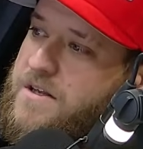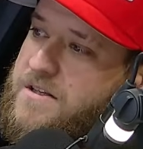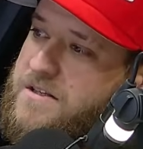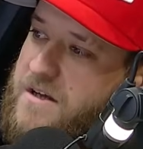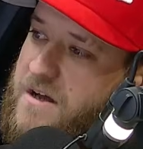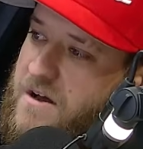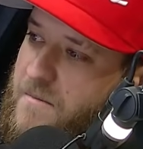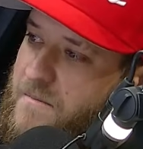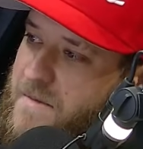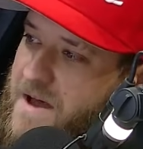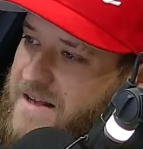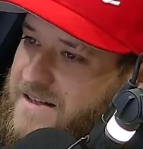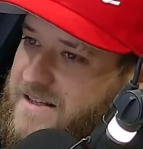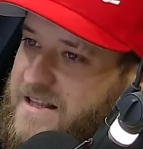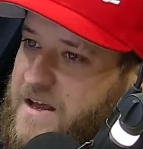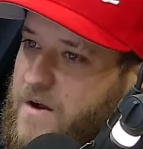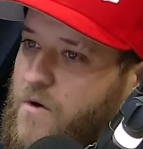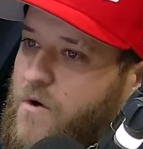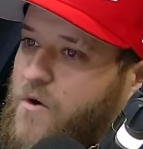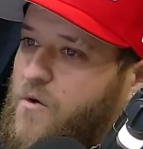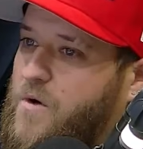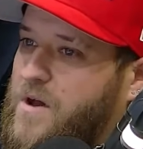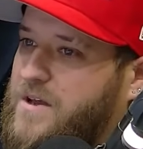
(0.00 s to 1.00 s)
to come back to that
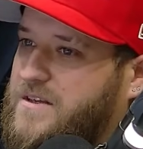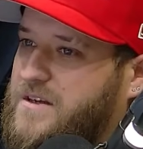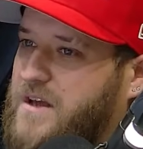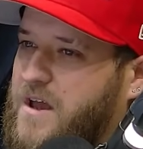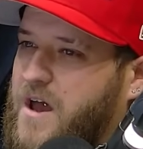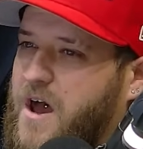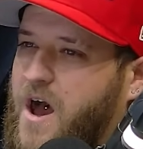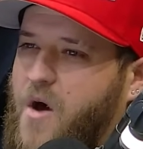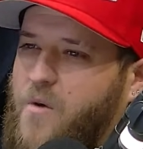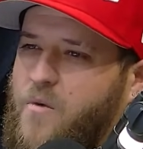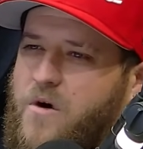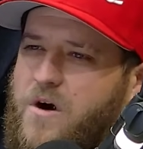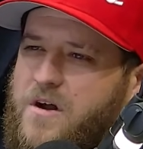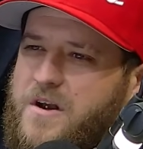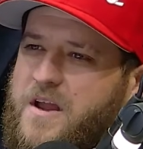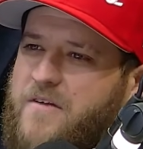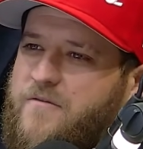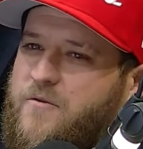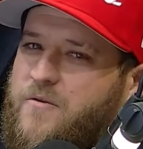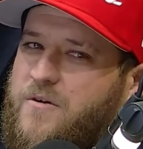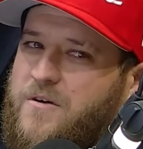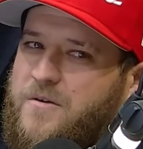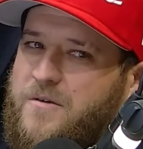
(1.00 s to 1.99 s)
always. I want
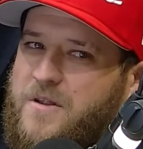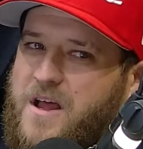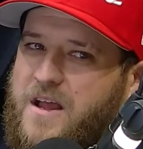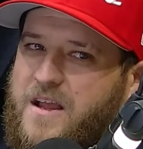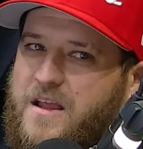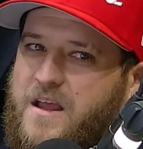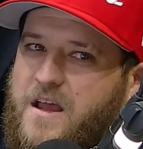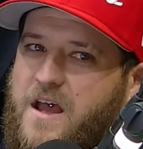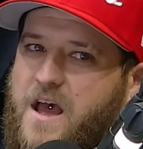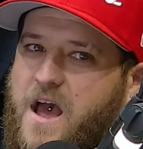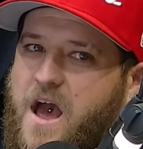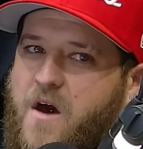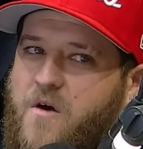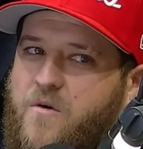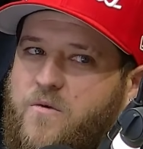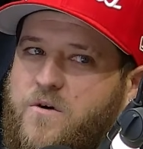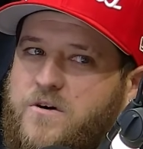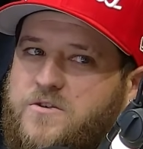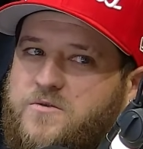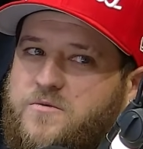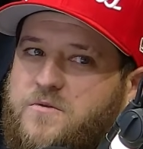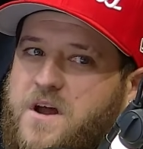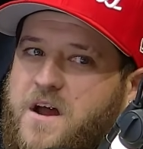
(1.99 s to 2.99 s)
everyone like how it
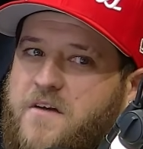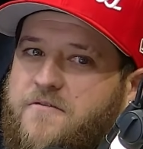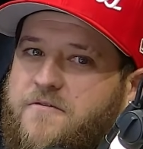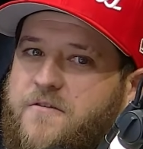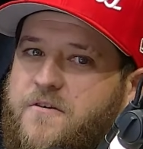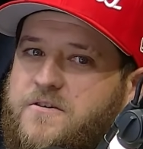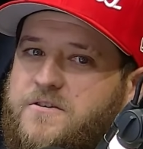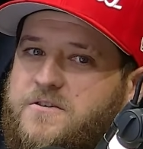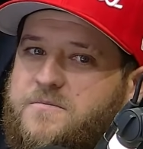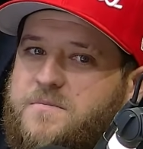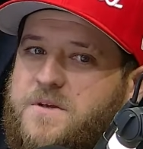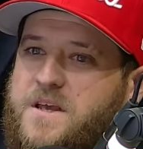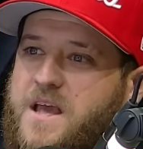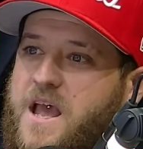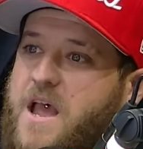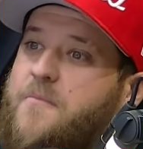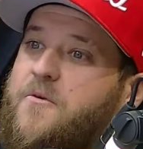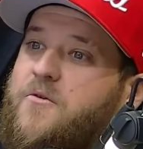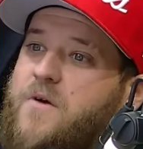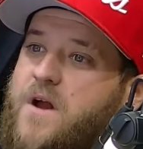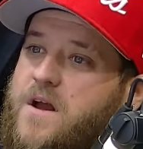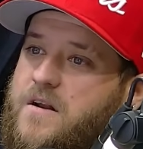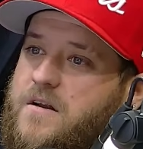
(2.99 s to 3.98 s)
was when I first
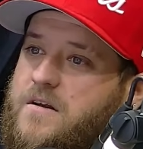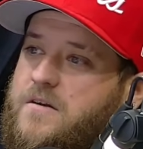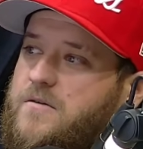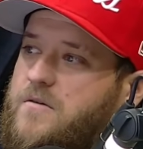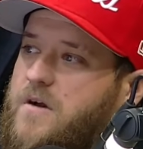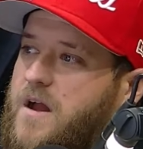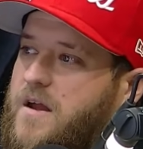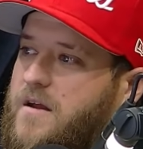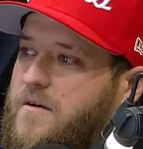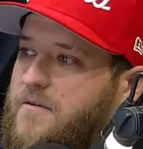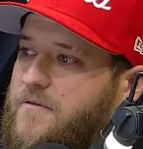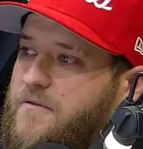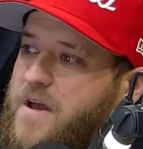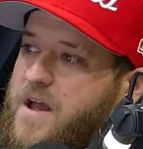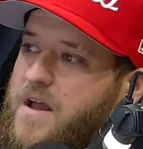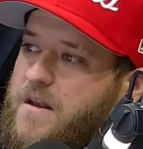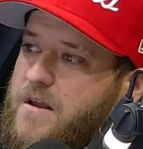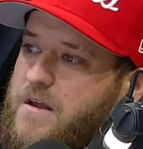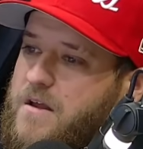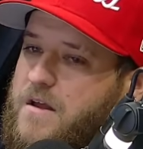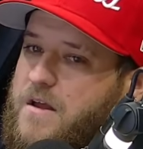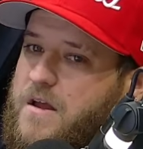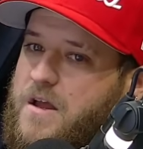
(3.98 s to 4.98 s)
became a Raider, right? A fan.
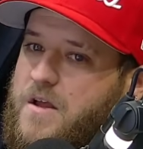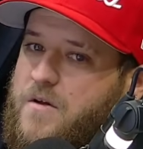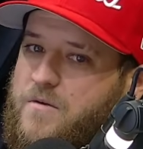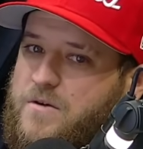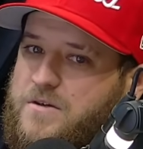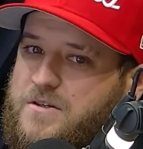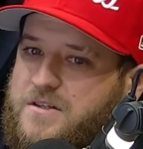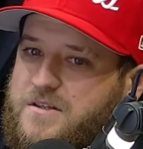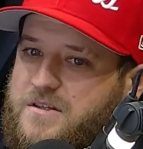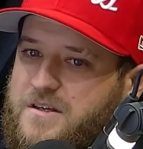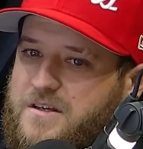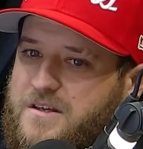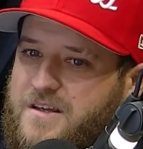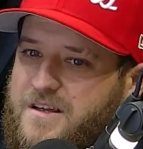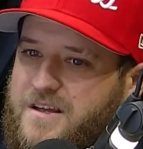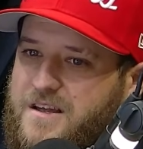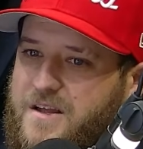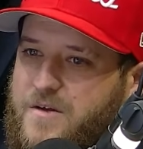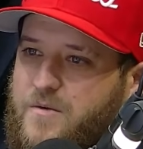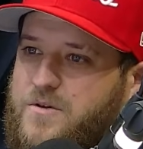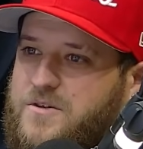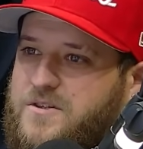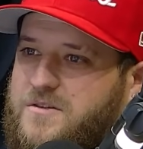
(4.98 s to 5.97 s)
It was
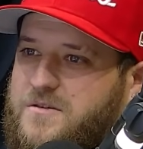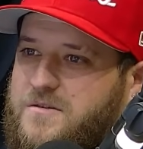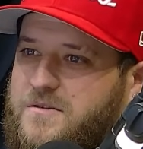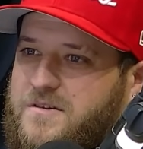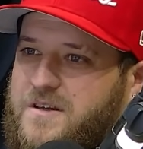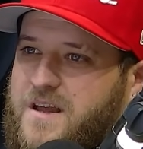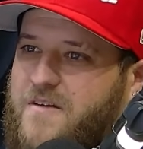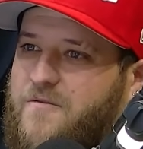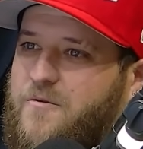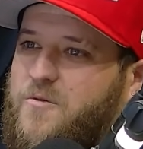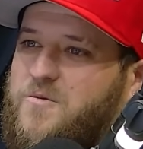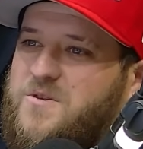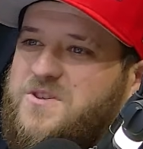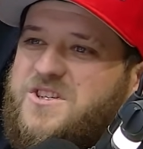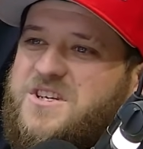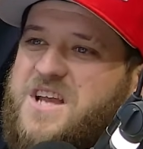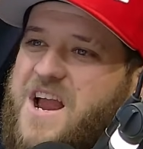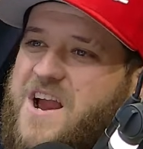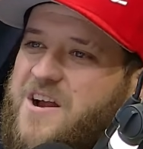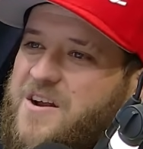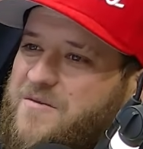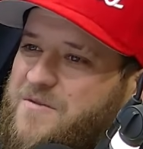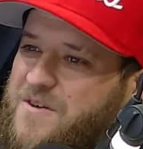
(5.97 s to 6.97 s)
everyone was
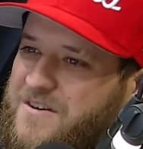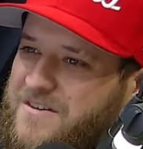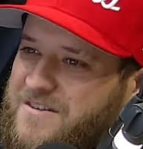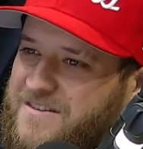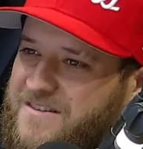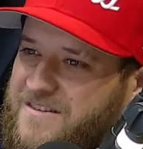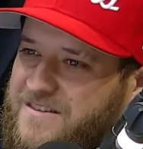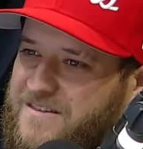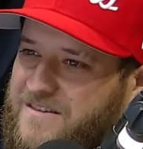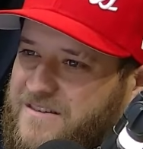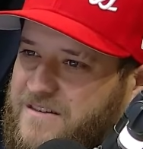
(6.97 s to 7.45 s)
scared of us.